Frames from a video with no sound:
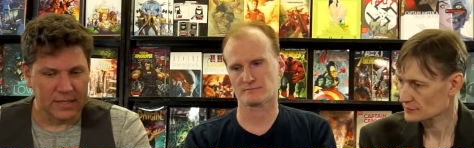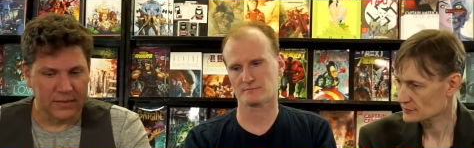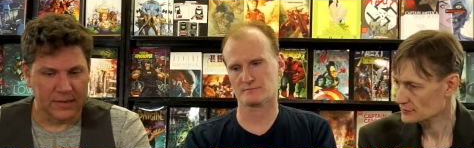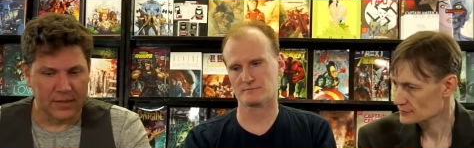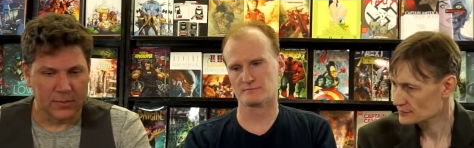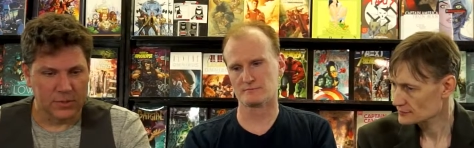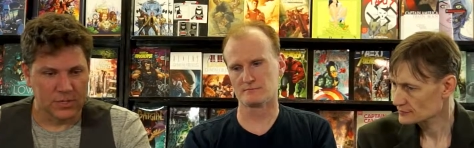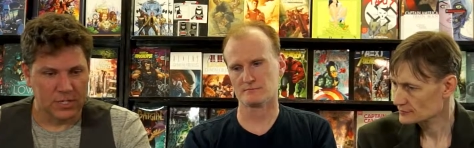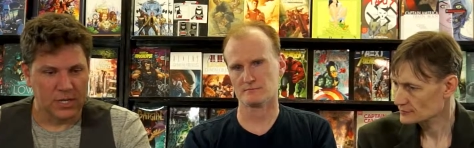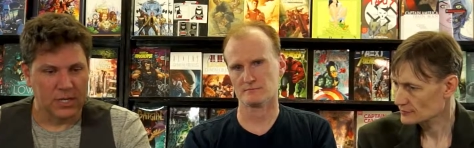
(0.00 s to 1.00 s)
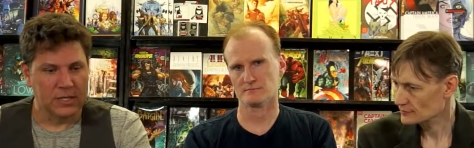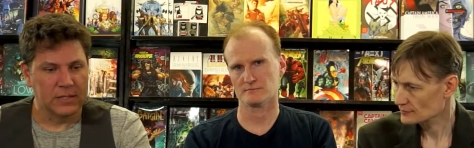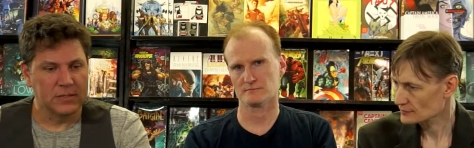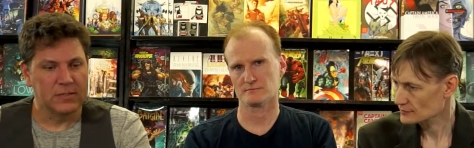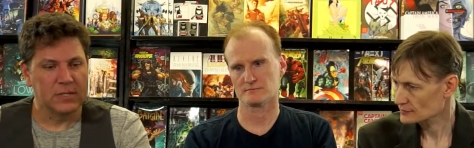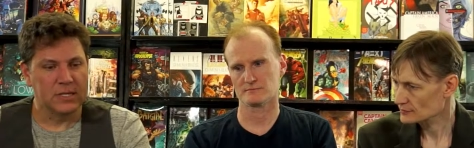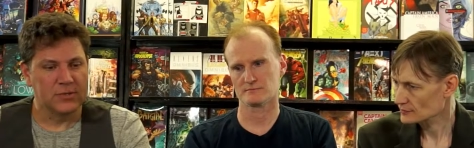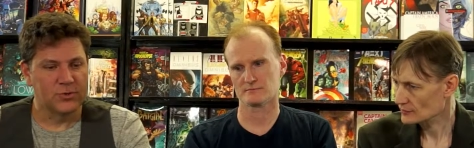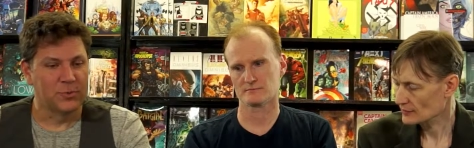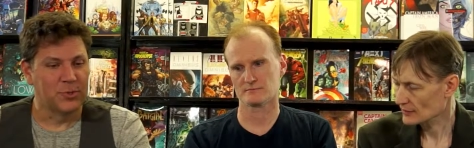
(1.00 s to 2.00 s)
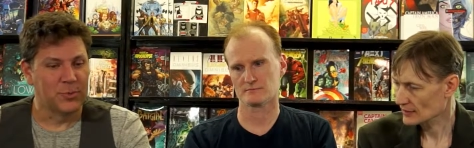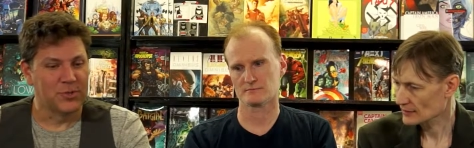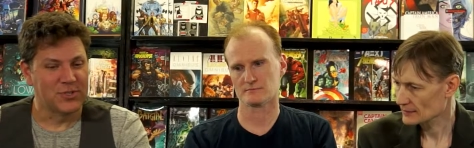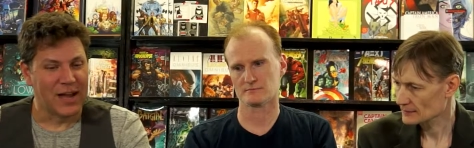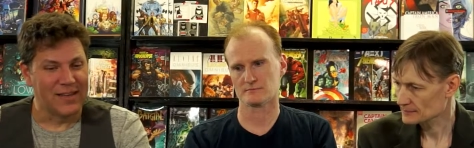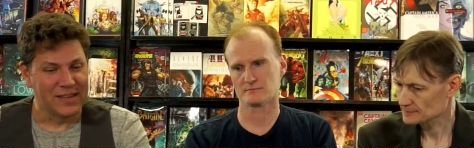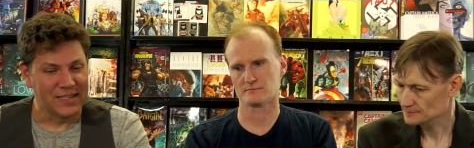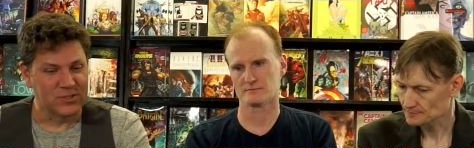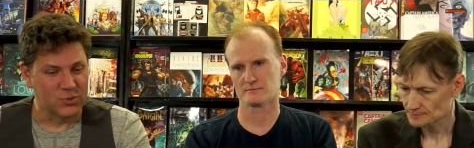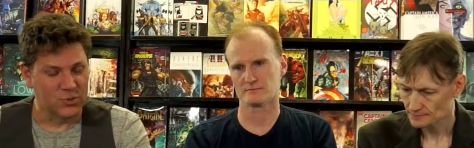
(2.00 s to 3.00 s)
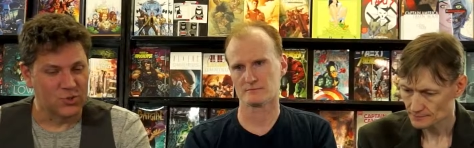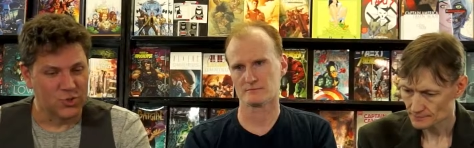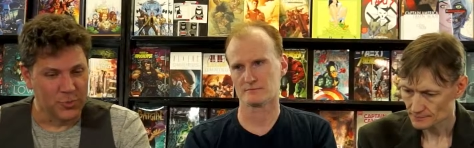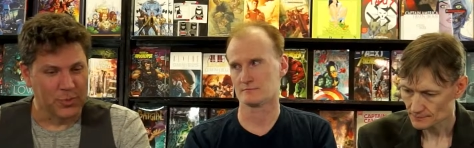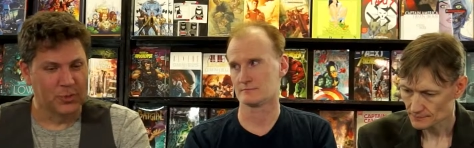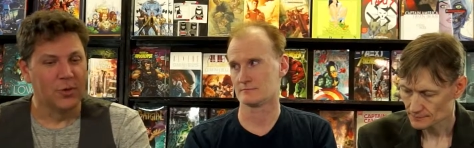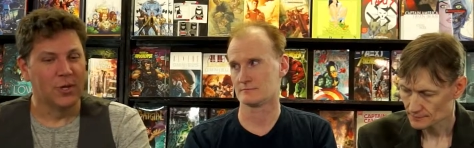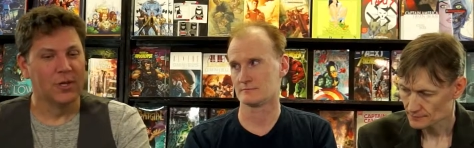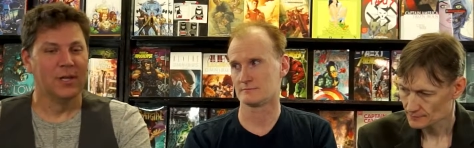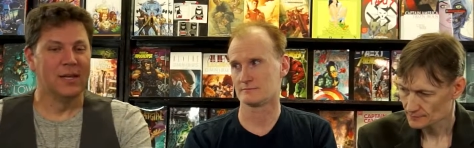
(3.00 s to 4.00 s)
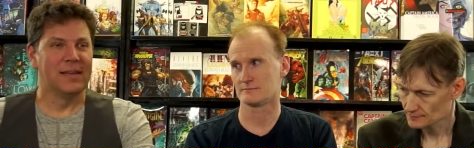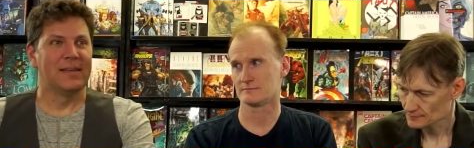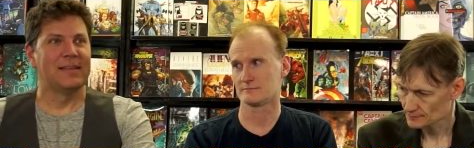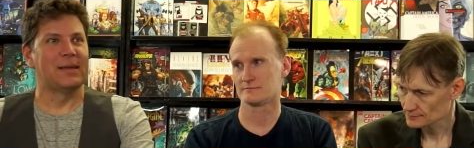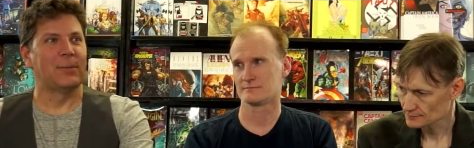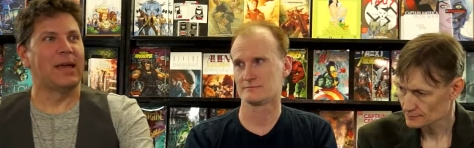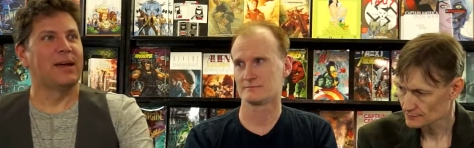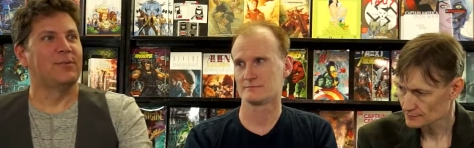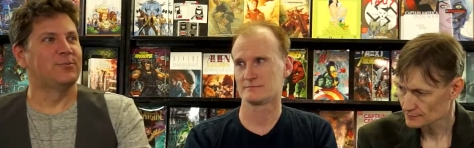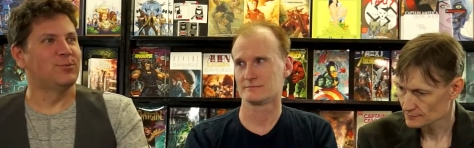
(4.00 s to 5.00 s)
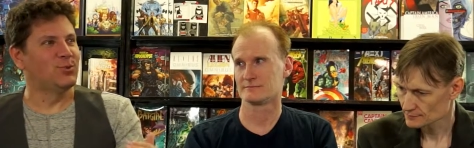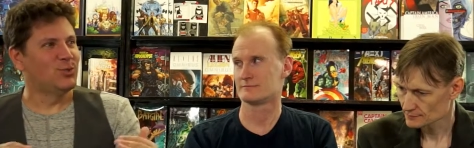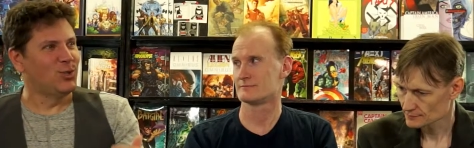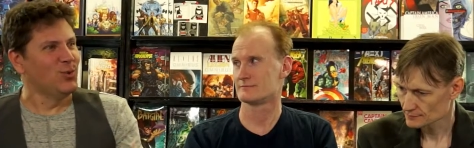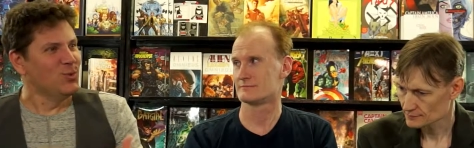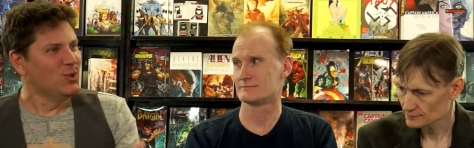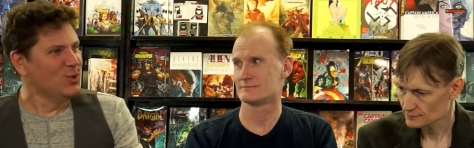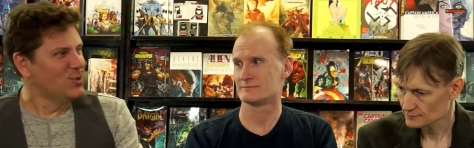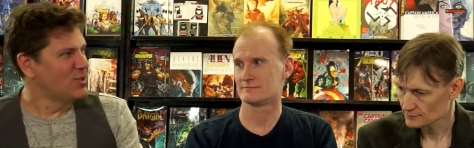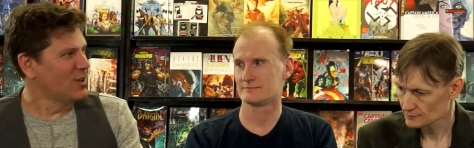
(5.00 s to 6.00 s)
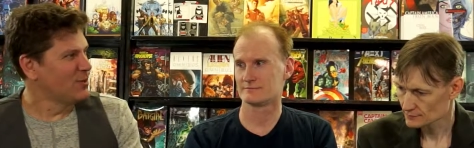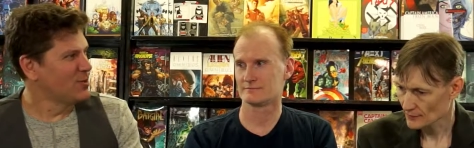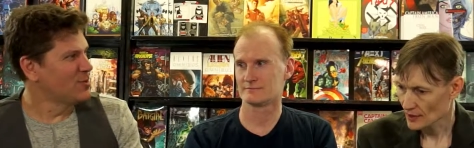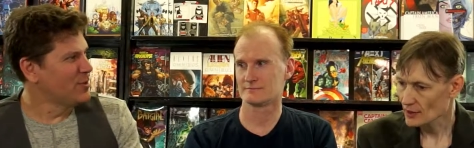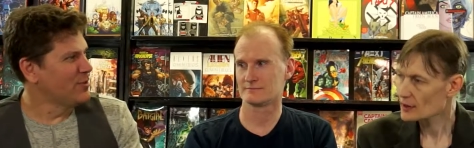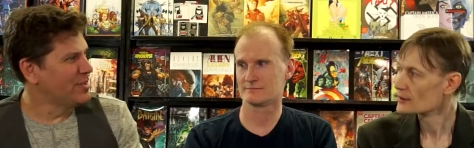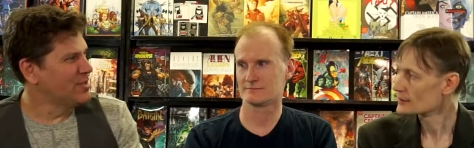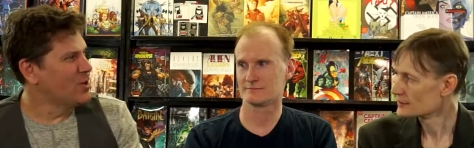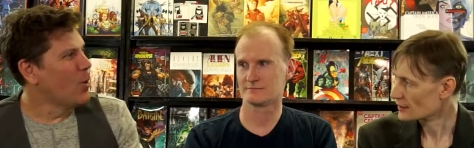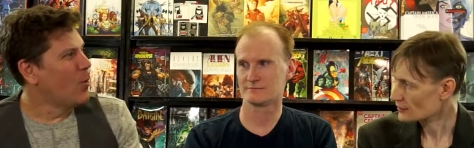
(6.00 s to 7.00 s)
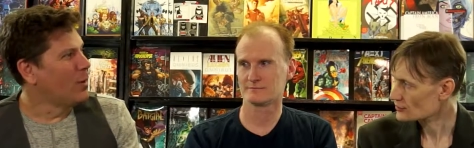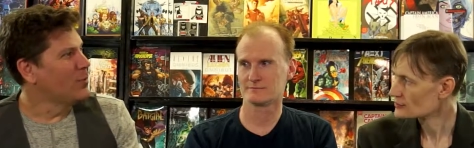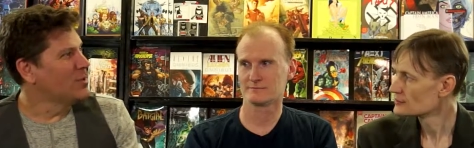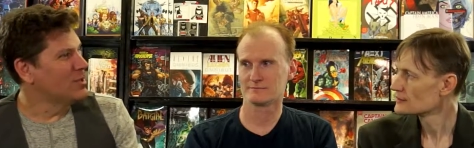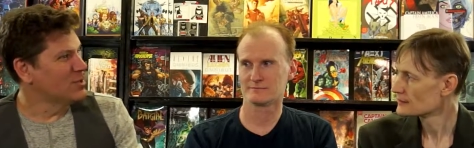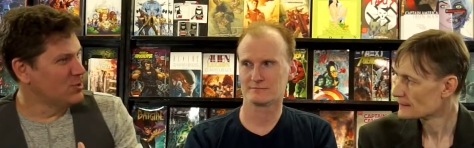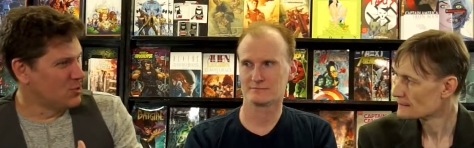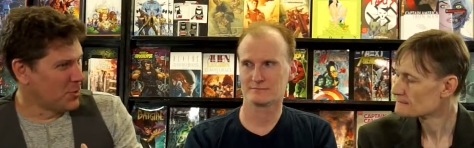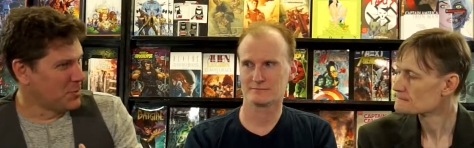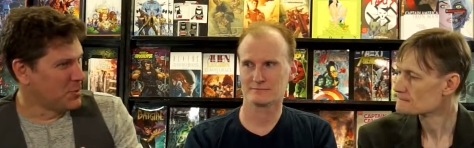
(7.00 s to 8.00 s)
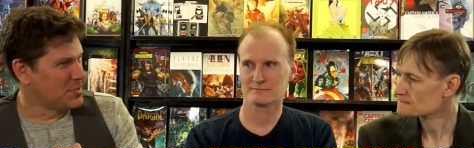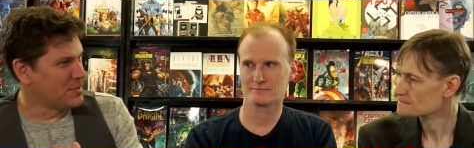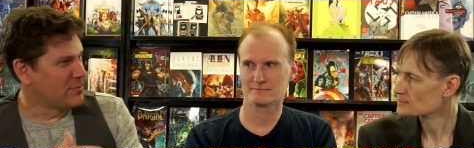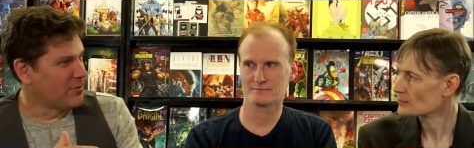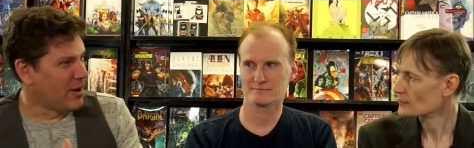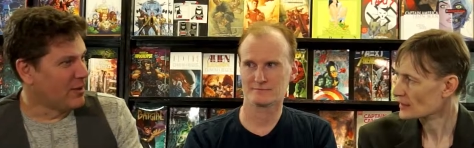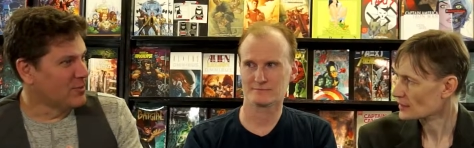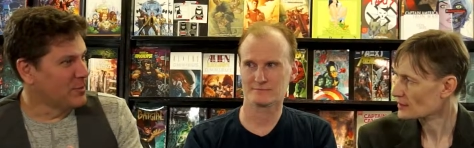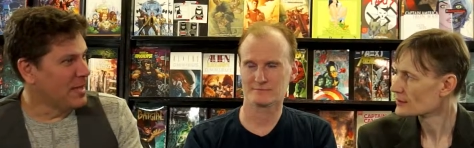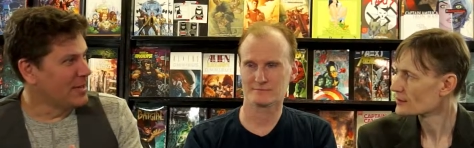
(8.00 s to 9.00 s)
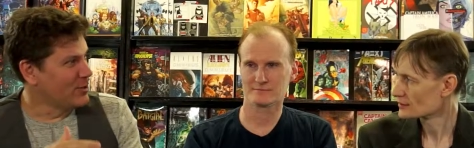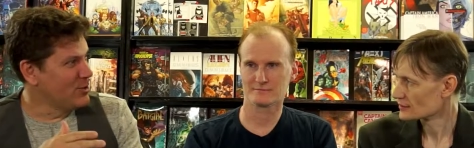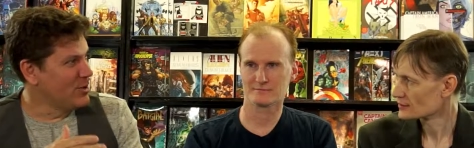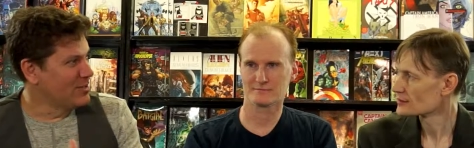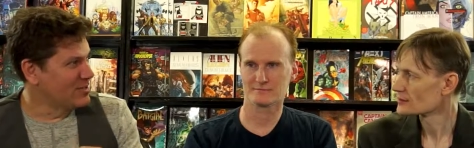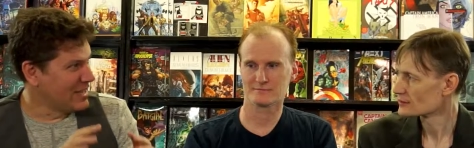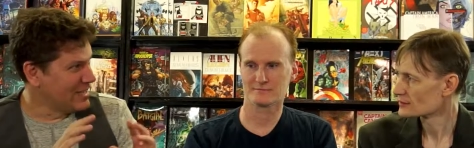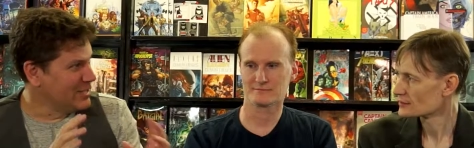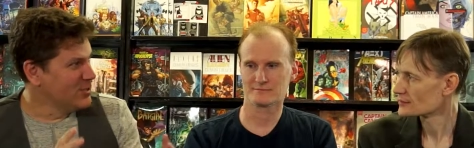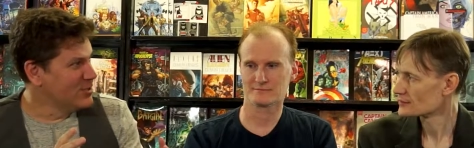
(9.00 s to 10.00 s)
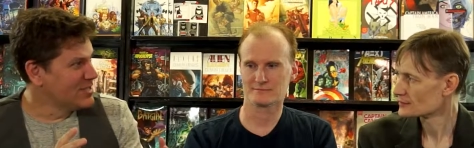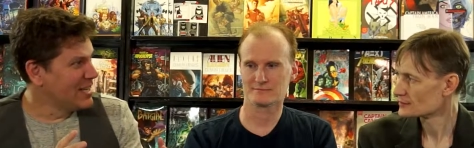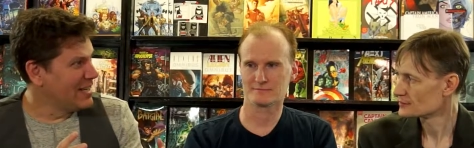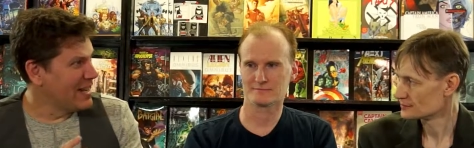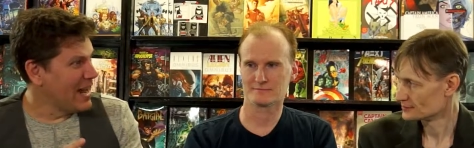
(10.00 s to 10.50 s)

Speaker 1: thing I think I want to touch on is the stormtroopers. I think it's super cool that we have two new Star Wars movies. Yes. One with stormtroopers that have evolved a bit and are a slightly new design,